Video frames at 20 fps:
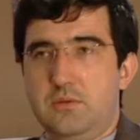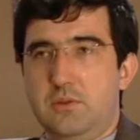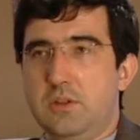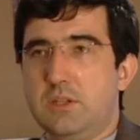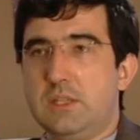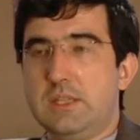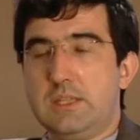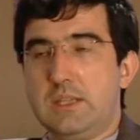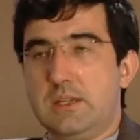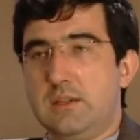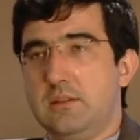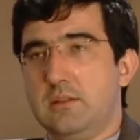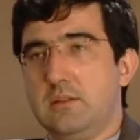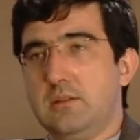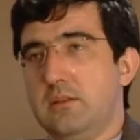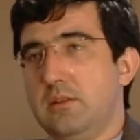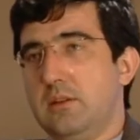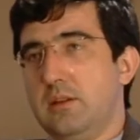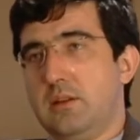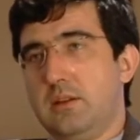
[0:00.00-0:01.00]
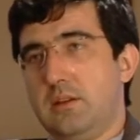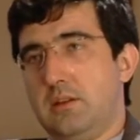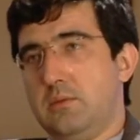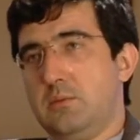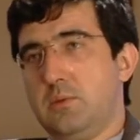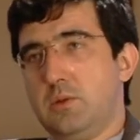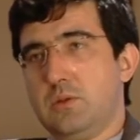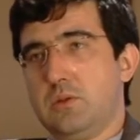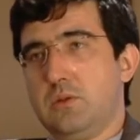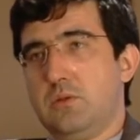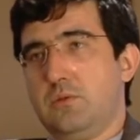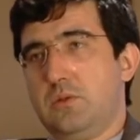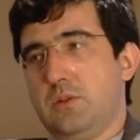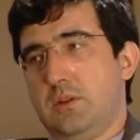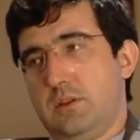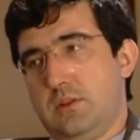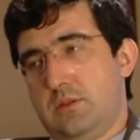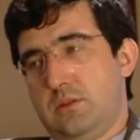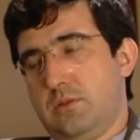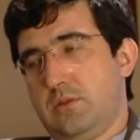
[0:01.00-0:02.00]
for any title like in Moscow, for
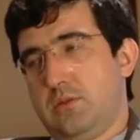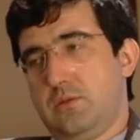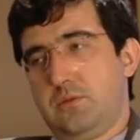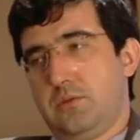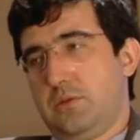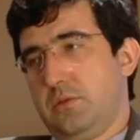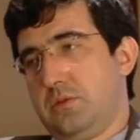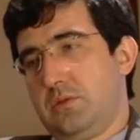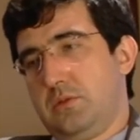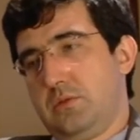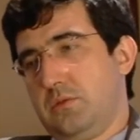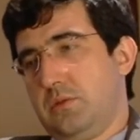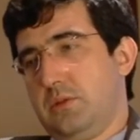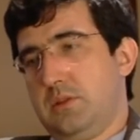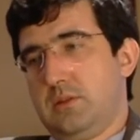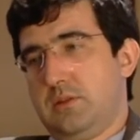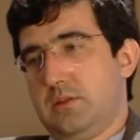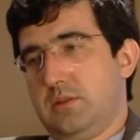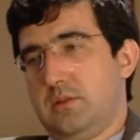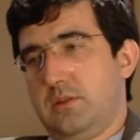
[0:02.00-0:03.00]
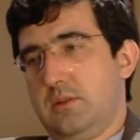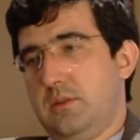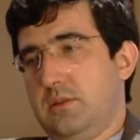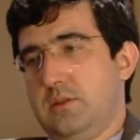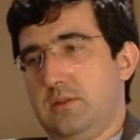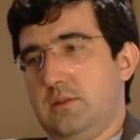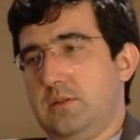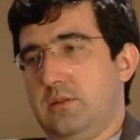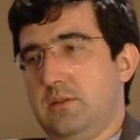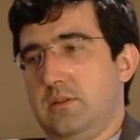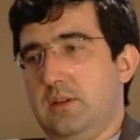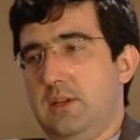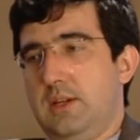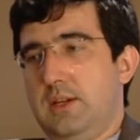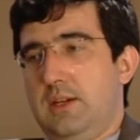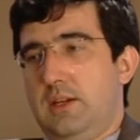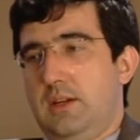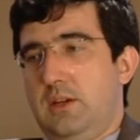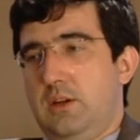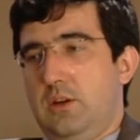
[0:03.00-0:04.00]
instance, of course. So it's
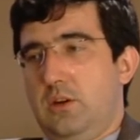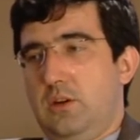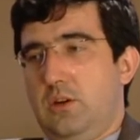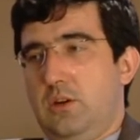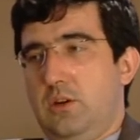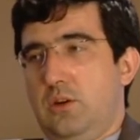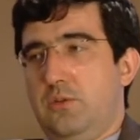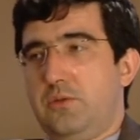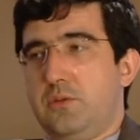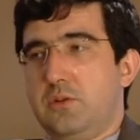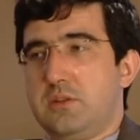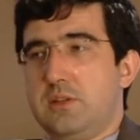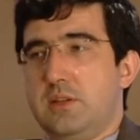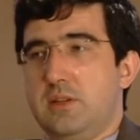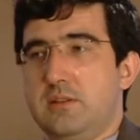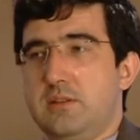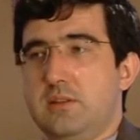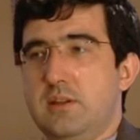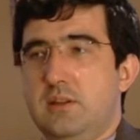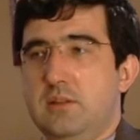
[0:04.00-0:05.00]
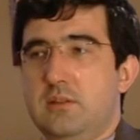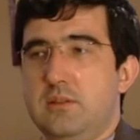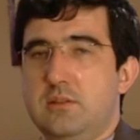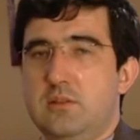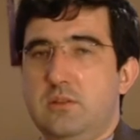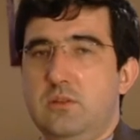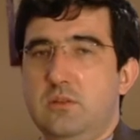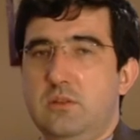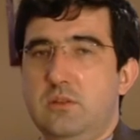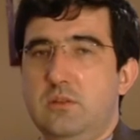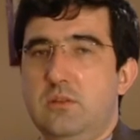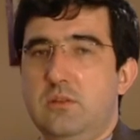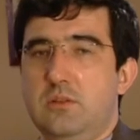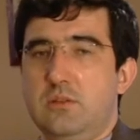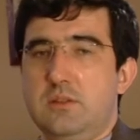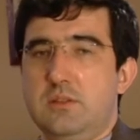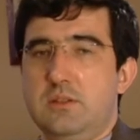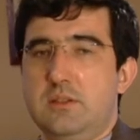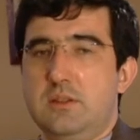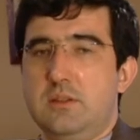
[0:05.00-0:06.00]
of course the result is not
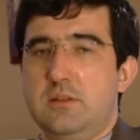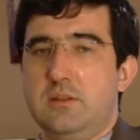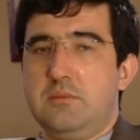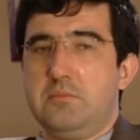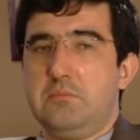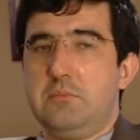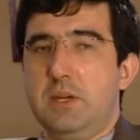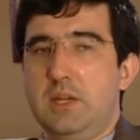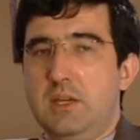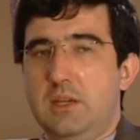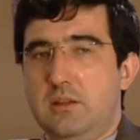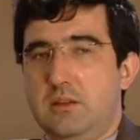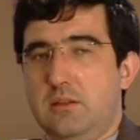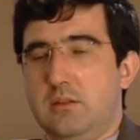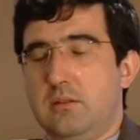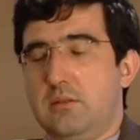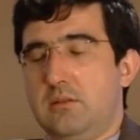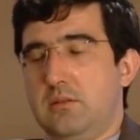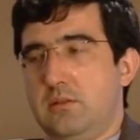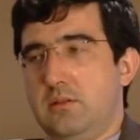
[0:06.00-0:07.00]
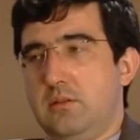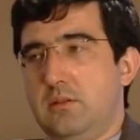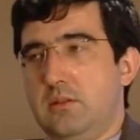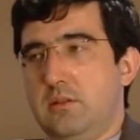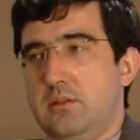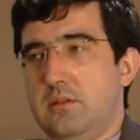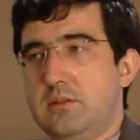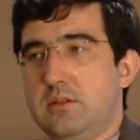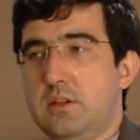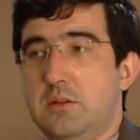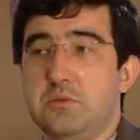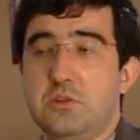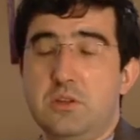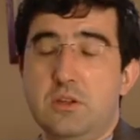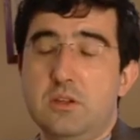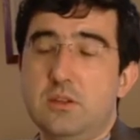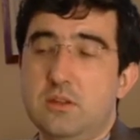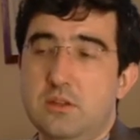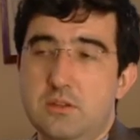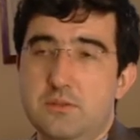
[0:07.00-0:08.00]
the main subject,
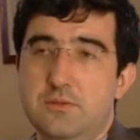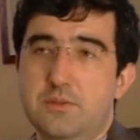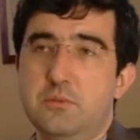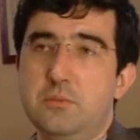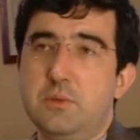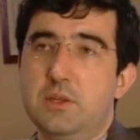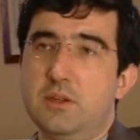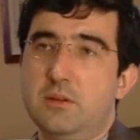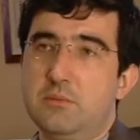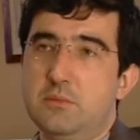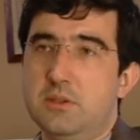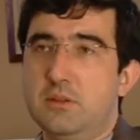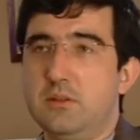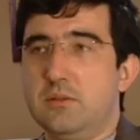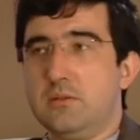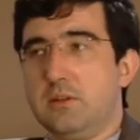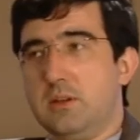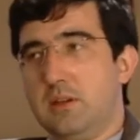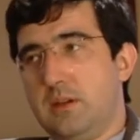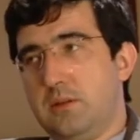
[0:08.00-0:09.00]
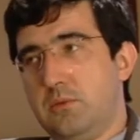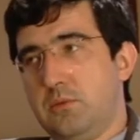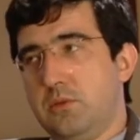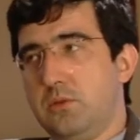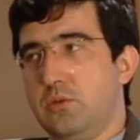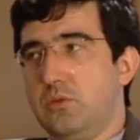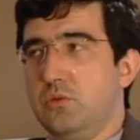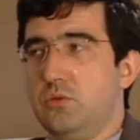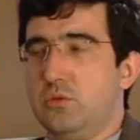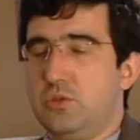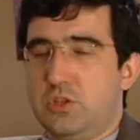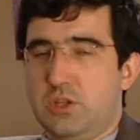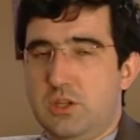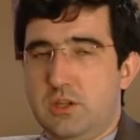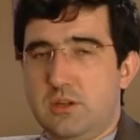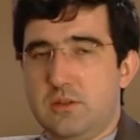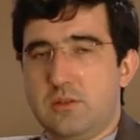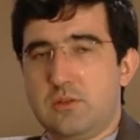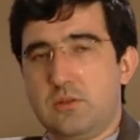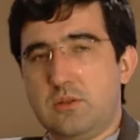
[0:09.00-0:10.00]
at least for me. I mean, okay, I want to
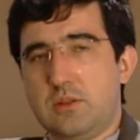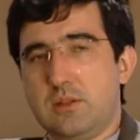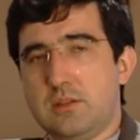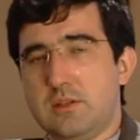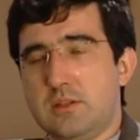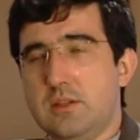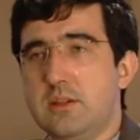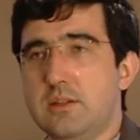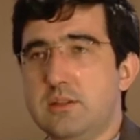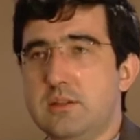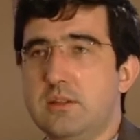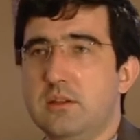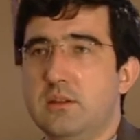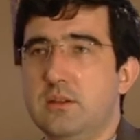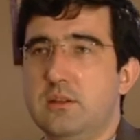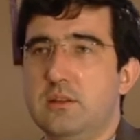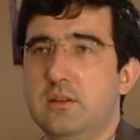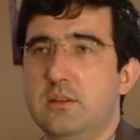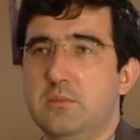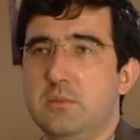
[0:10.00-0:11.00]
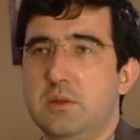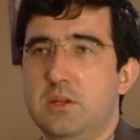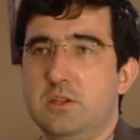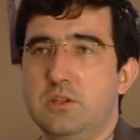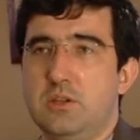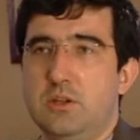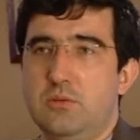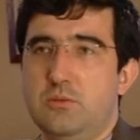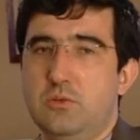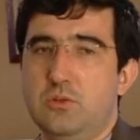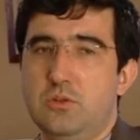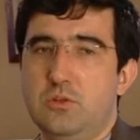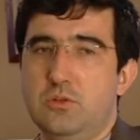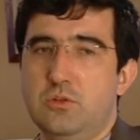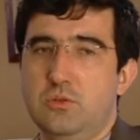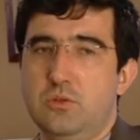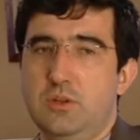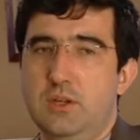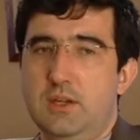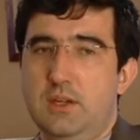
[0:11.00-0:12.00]
check certain things here in the match. I want to